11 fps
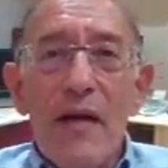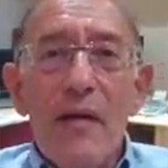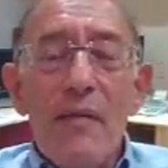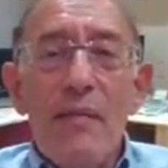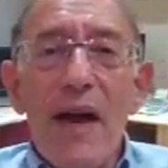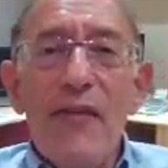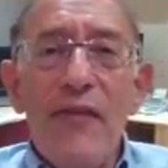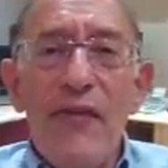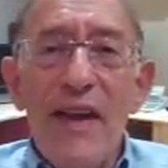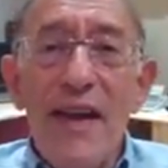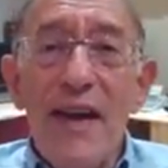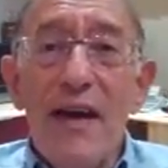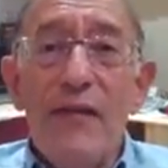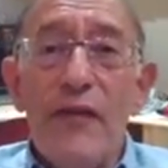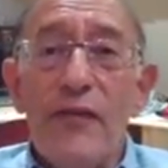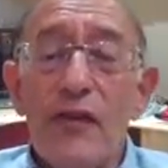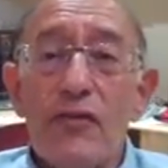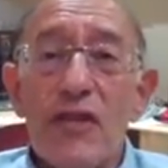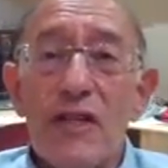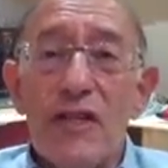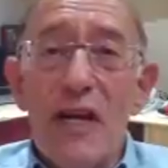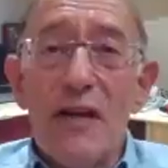My fear for
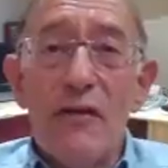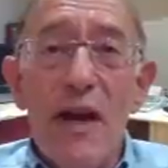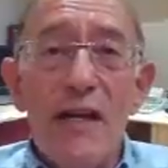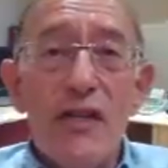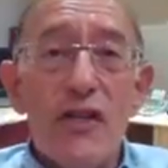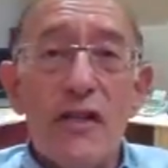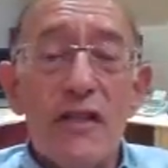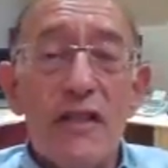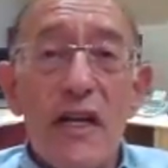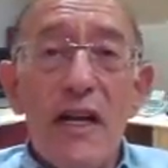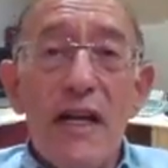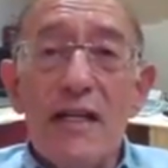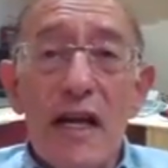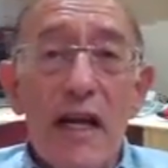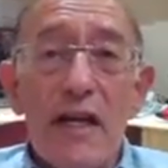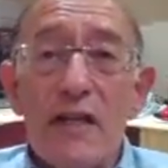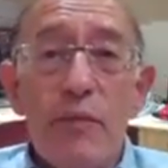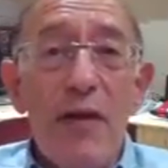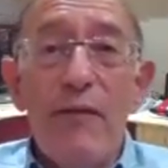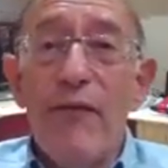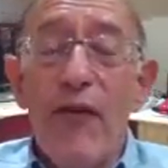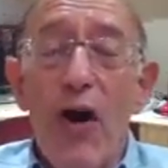future generations is they're going to
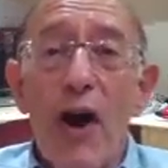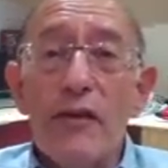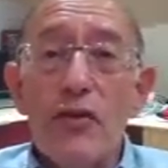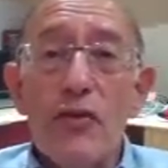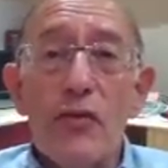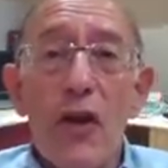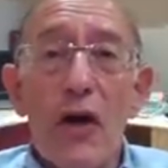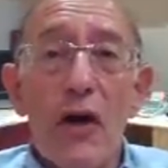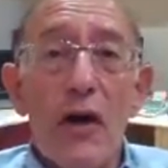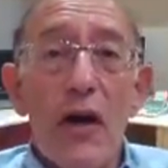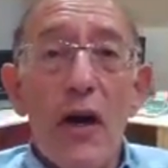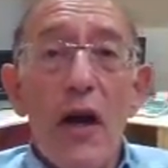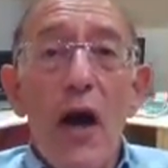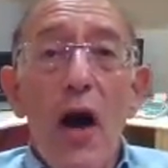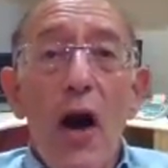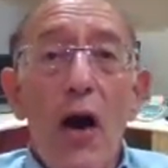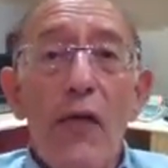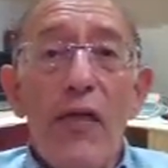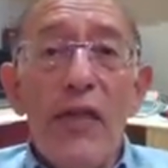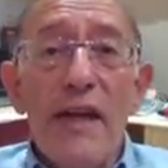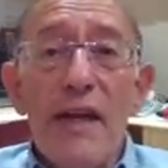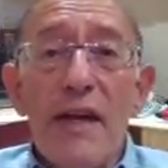spend far too long on
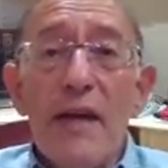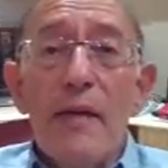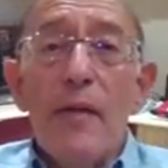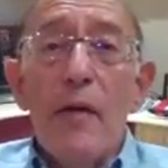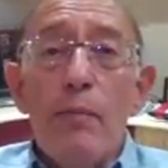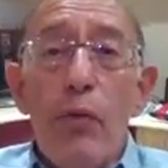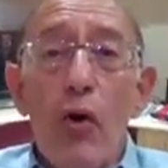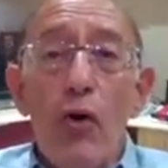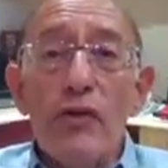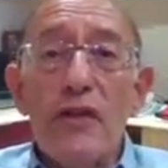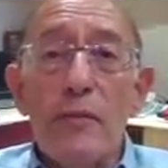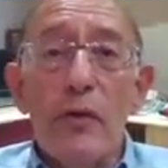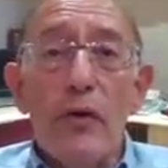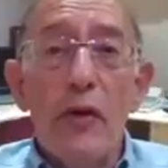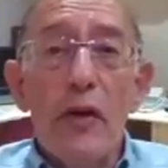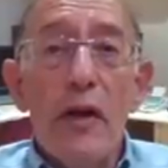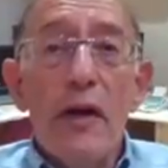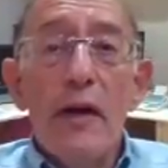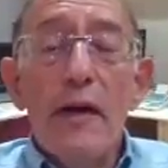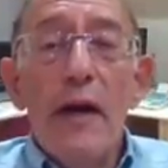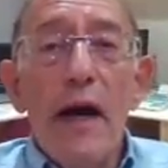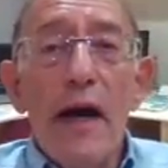the portable
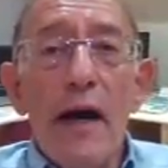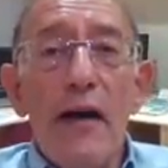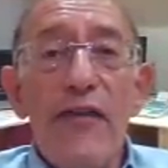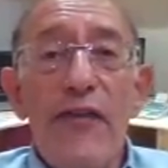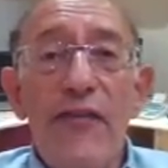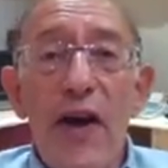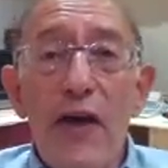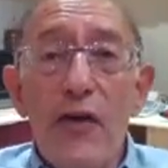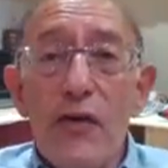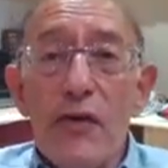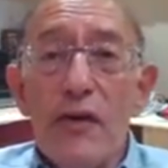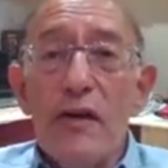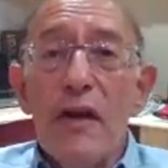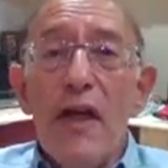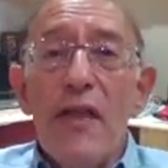phone,